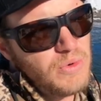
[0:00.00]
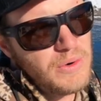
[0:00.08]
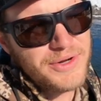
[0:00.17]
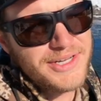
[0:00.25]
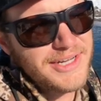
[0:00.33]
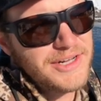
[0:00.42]

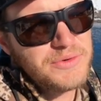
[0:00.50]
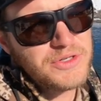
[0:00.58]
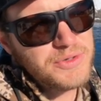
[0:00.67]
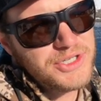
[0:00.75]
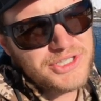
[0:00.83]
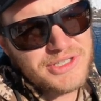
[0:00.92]
What we did
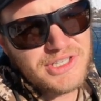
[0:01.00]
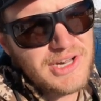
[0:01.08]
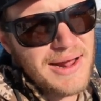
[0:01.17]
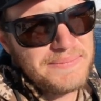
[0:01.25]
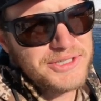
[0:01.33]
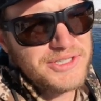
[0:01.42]
was we just
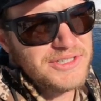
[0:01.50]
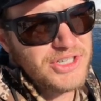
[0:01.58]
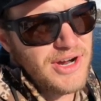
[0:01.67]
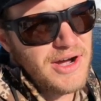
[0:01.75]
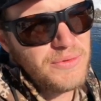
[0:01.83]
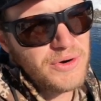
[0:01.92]
established the
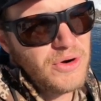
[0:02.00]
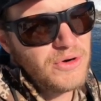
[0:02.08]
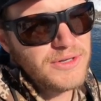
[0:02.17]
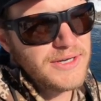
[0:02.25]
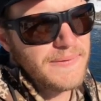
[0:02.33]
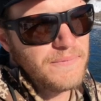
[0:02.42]
trout we're
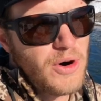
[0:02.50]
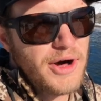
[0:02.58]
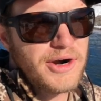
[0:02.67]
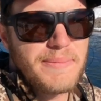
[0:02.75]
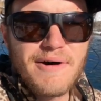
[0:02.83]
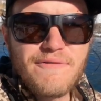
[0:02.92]
holding in
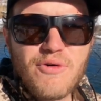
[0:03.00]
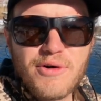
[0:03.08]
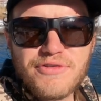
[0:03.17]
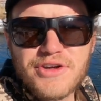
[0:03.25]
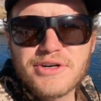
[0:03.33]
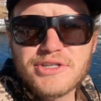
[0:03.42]
water about
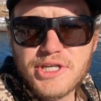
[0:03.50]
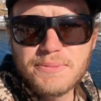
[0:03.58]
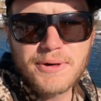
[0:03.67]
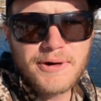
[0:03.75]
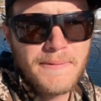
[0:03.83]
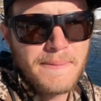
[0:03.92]
4 feet or
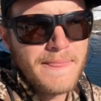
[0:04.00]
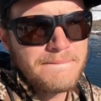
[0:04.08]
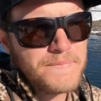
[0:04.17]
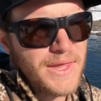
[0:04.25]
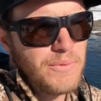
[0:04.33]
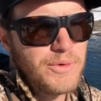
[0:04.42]
deeper,
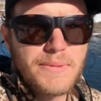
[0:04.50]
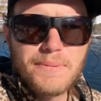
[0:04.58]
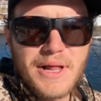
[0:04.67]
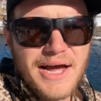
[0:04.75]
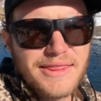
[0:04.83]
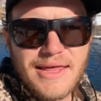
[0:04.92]
and we
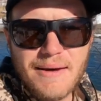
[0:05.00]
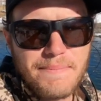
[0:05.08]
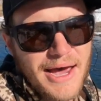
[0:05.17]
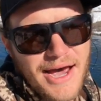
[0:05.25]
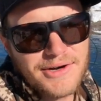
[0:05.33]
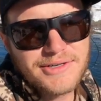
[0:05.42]
applied
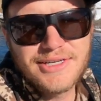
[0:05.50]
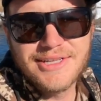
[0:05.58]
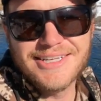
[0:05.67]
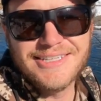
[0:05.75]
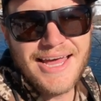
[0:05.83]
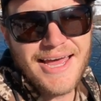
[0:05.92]
that pattern
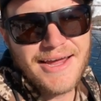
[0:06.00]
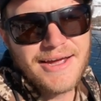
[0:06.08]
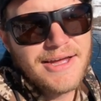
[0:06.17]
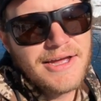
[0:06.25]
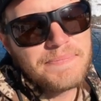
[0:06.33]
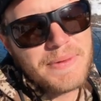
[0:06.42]
to the day.
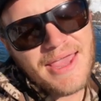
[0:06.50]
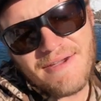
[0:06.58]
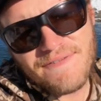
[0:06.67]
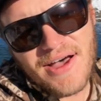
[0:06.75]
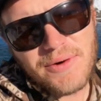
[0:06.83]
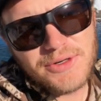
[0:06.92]

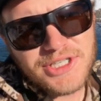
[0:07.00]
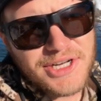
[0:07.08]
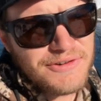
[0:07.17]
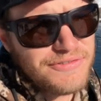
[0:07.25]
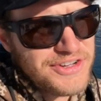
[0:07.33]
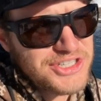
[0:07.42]
If I was
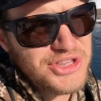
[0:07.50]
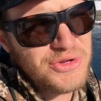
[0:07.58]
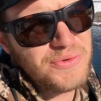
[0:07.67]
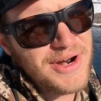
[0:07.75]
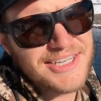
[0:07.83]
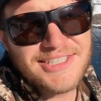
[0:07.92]
gonna fish
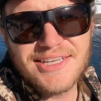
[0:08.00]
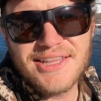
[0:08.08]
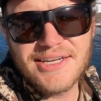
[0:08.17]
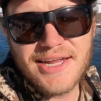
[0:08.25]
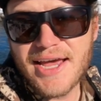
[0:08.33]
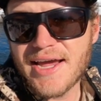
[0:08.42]
the rest
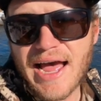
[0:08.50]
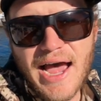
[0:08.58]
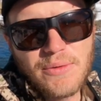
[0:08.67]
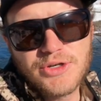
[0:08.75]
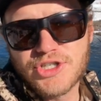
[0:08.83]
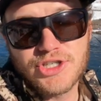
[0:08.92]
of the day,
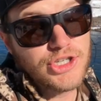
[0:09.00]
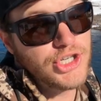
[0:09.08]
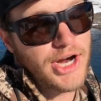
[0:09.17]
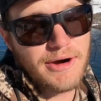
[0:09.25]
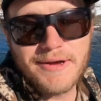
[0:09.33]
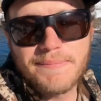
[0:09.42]
I would just
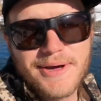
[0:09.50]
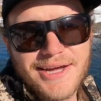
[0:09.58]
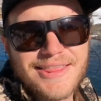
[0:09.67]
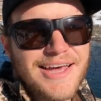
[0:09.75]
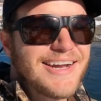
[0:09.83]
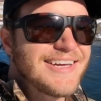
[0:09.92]
cherry
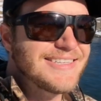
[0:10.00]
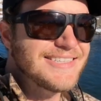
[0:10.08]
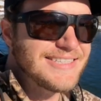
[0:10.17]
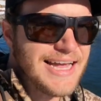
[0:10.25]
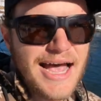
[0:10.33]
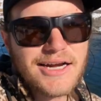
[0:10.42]
pick that
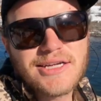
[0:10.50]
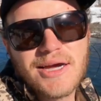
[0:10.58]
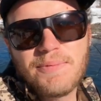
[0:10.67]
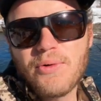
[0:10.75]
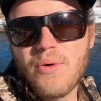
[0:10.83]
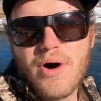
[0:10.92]
exact
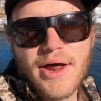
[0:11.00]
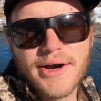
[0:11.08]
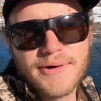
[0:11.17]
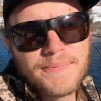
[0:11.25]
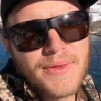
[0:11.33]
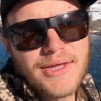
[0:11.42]
type of
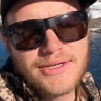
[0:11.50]
water.